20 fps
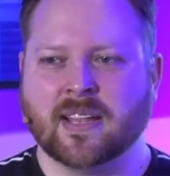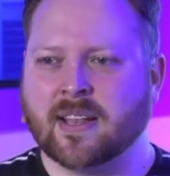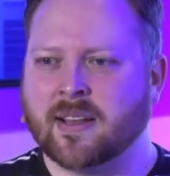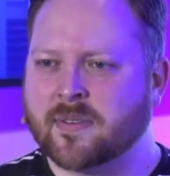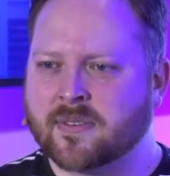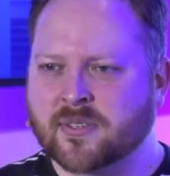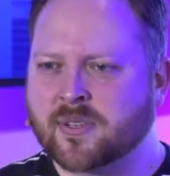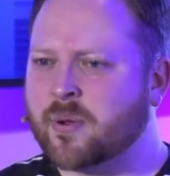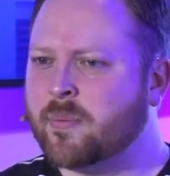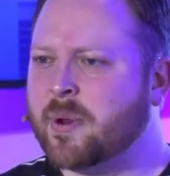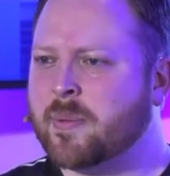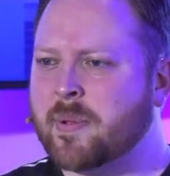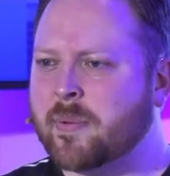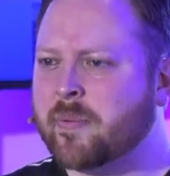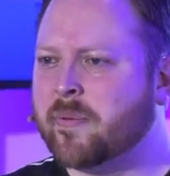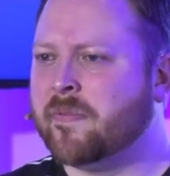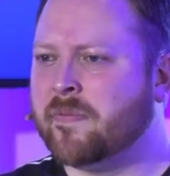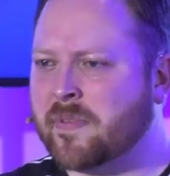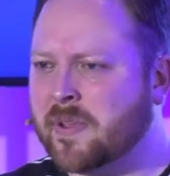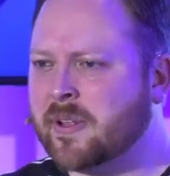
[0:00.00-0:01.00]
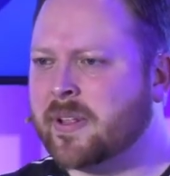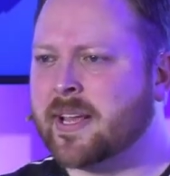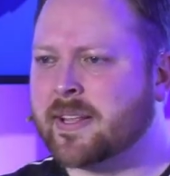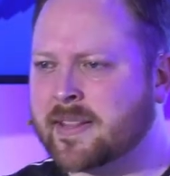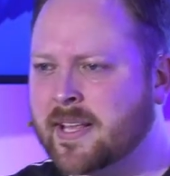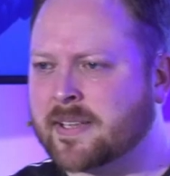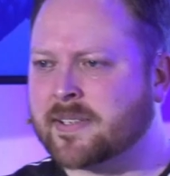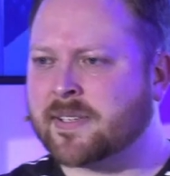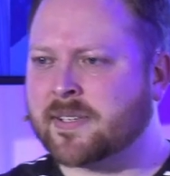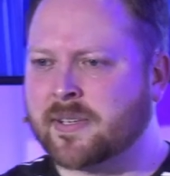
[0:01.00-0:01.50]
And so many people feel
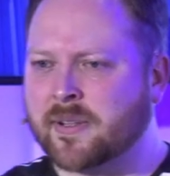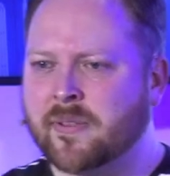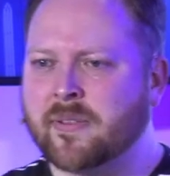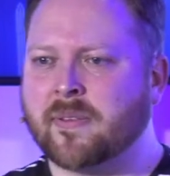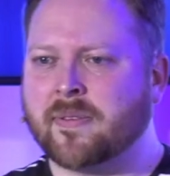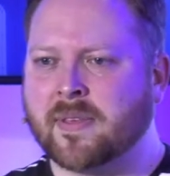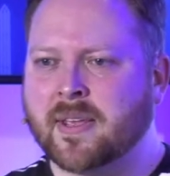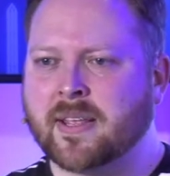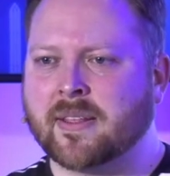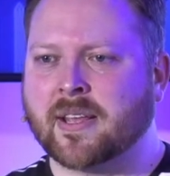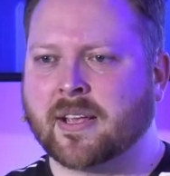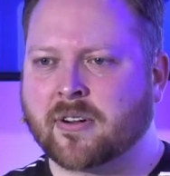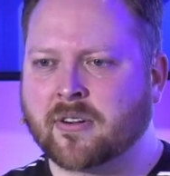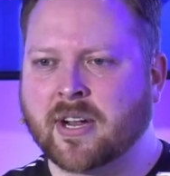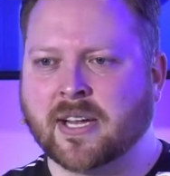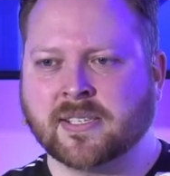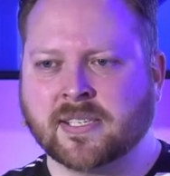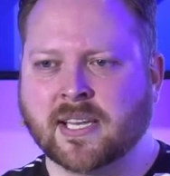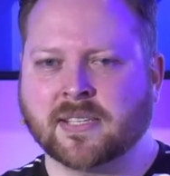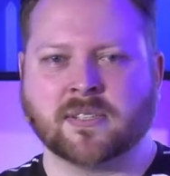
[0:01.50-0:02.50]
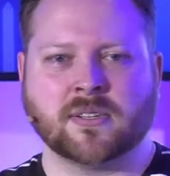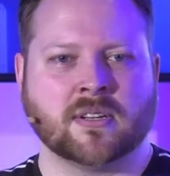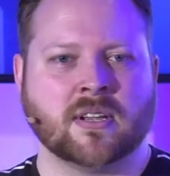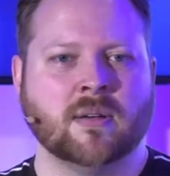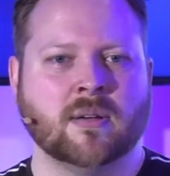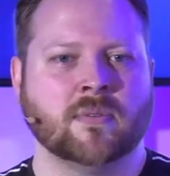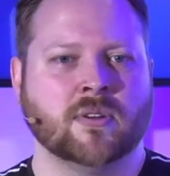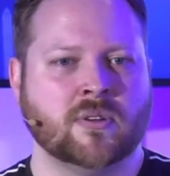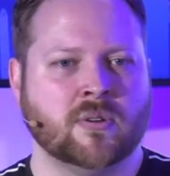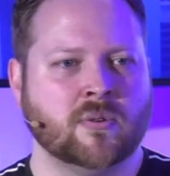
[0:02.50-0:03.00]
like that's still the thing that Christ has to
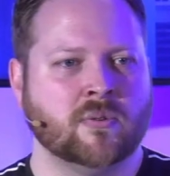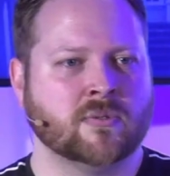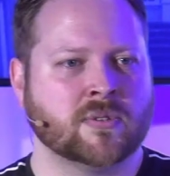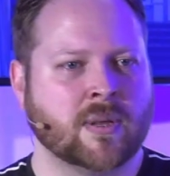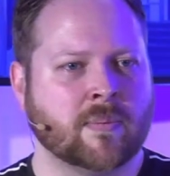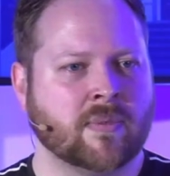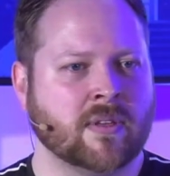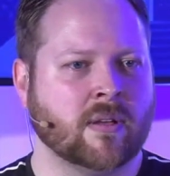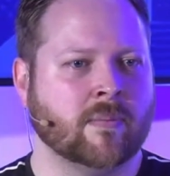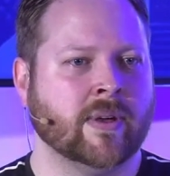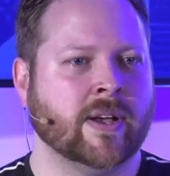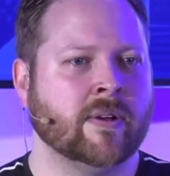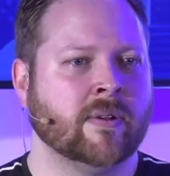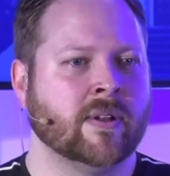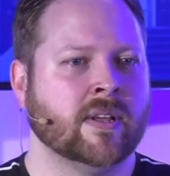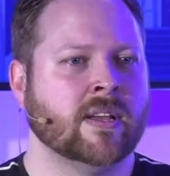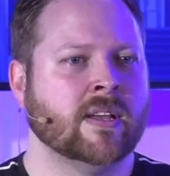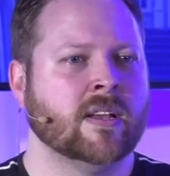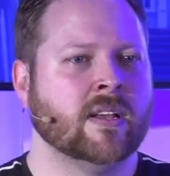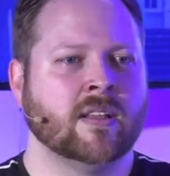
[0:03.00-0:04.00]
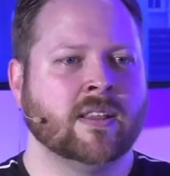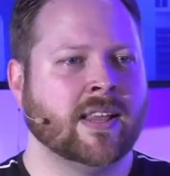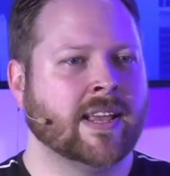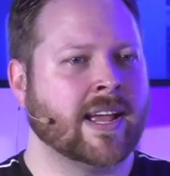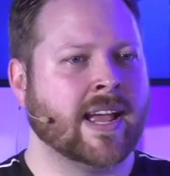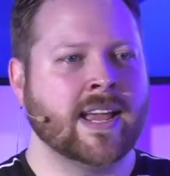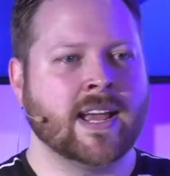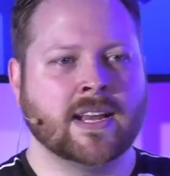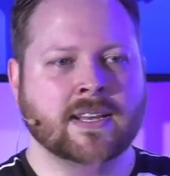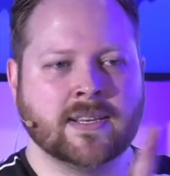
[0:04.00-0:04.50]
come to do something about.
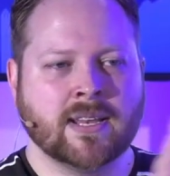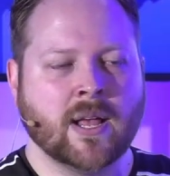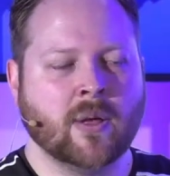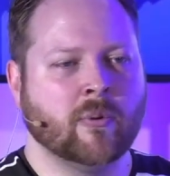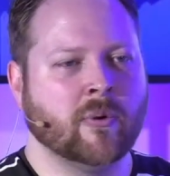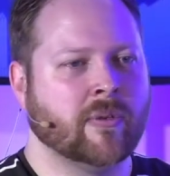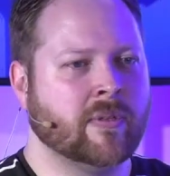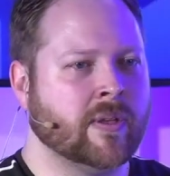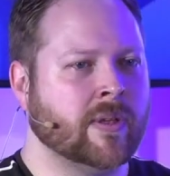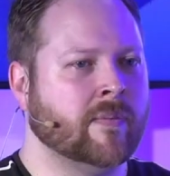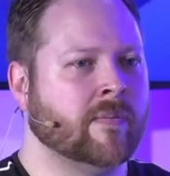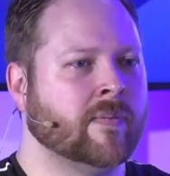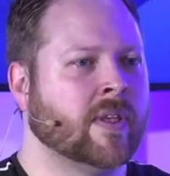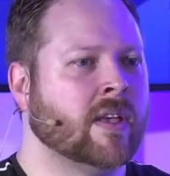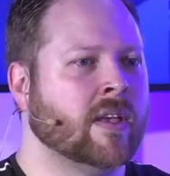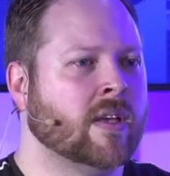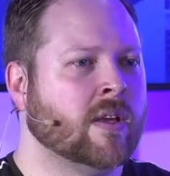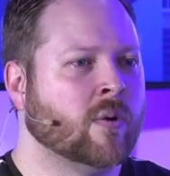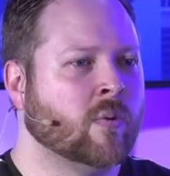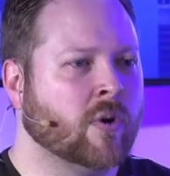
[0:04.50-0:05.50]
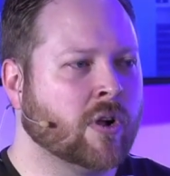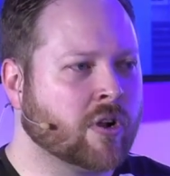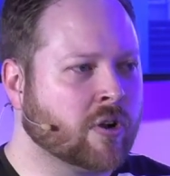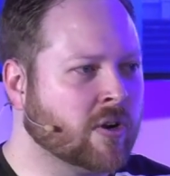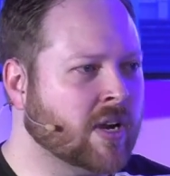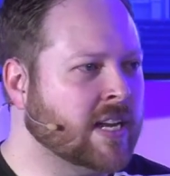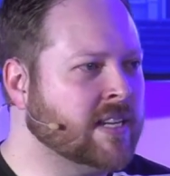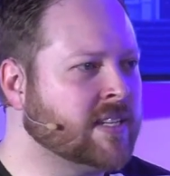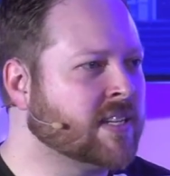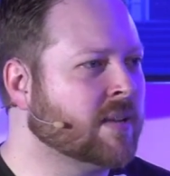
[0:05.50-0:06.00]
Like, hey, I dealt with it. What
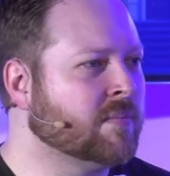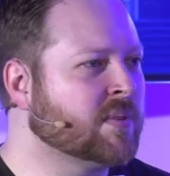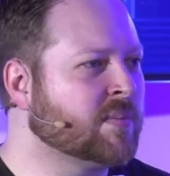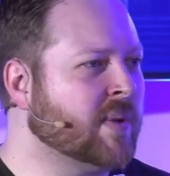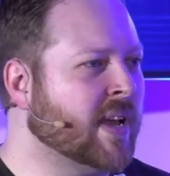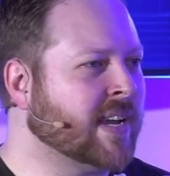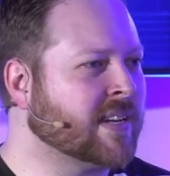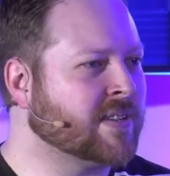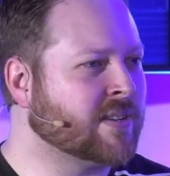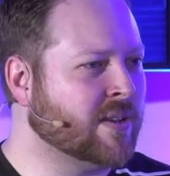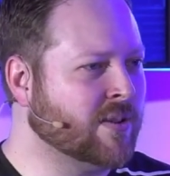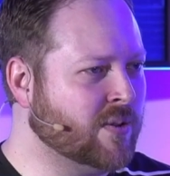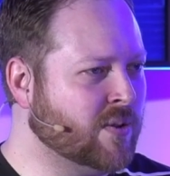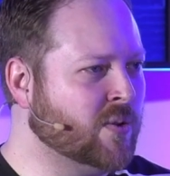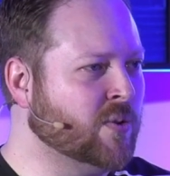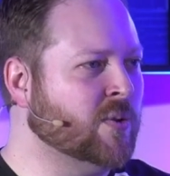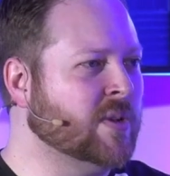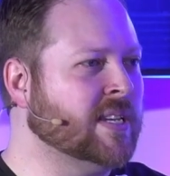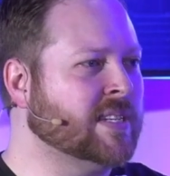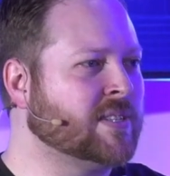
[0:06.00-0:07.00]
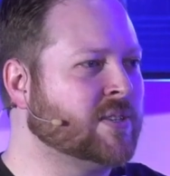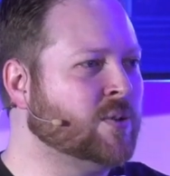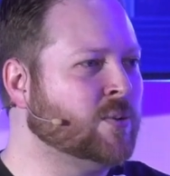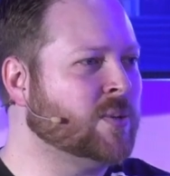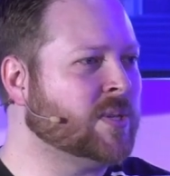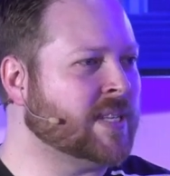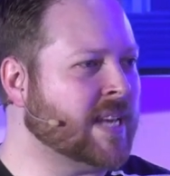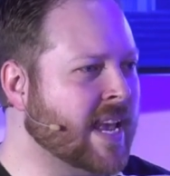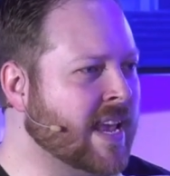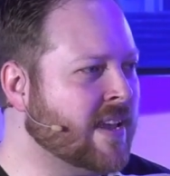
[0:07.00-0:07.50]
Christ comes back to do is
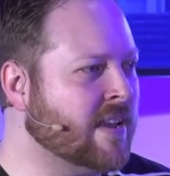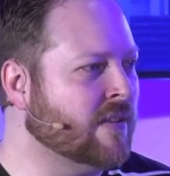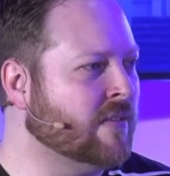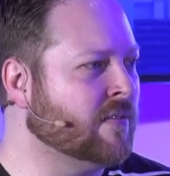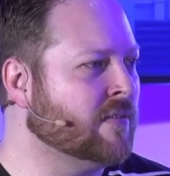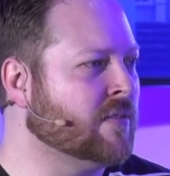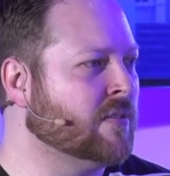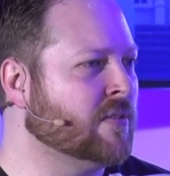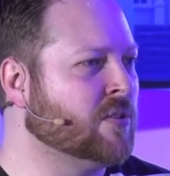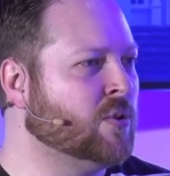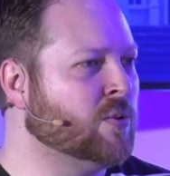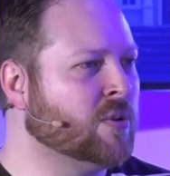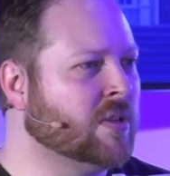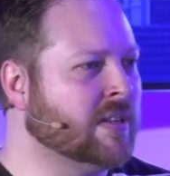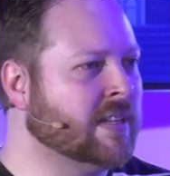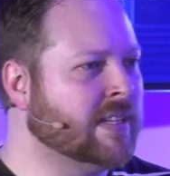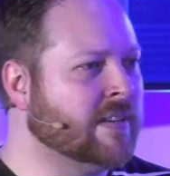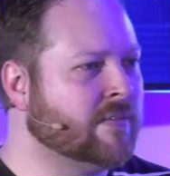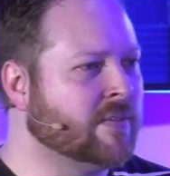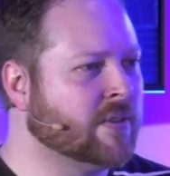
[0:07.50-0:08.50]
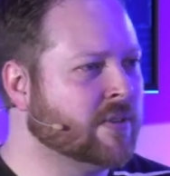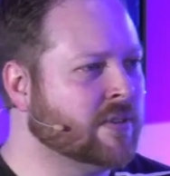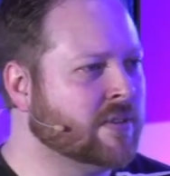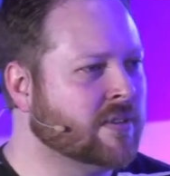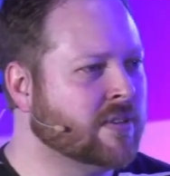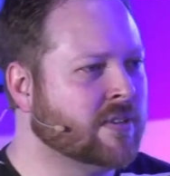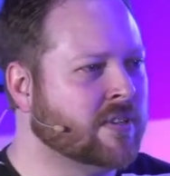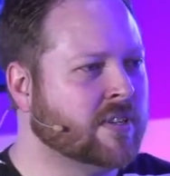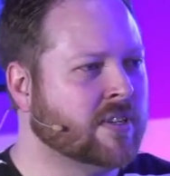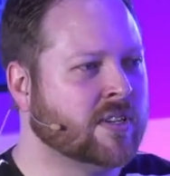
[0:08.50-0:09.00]
to save, to
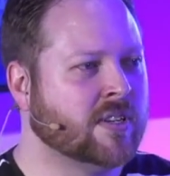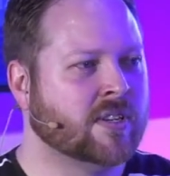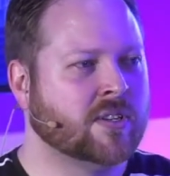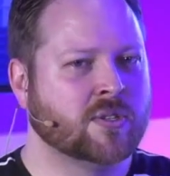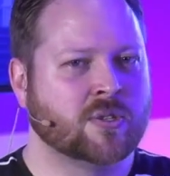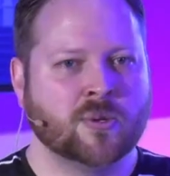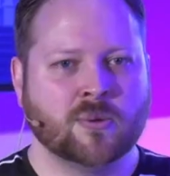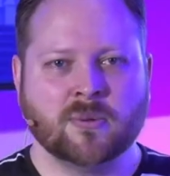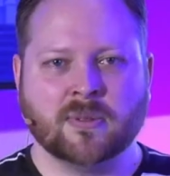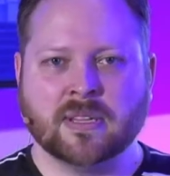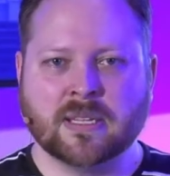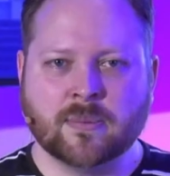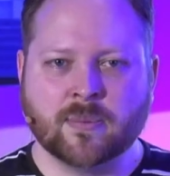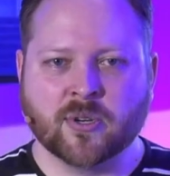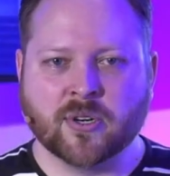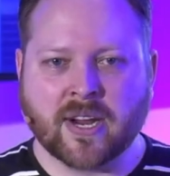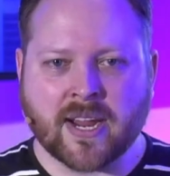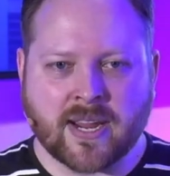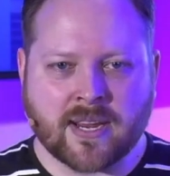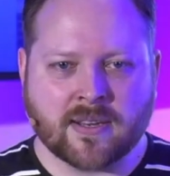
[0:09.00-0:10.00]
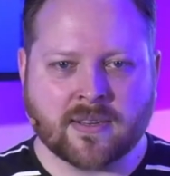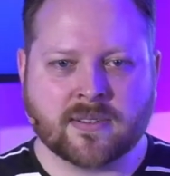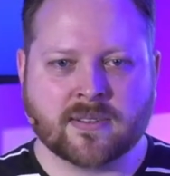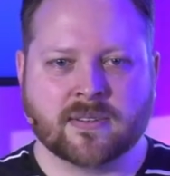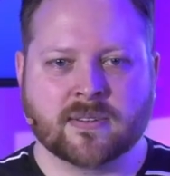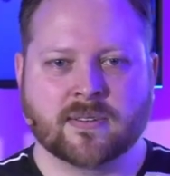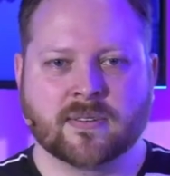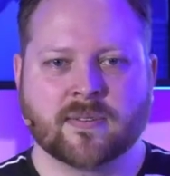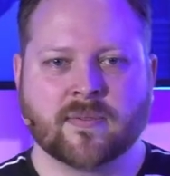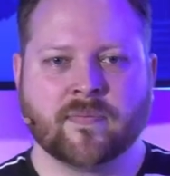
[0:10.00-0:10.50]
deliver, to liberate.
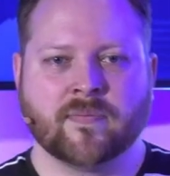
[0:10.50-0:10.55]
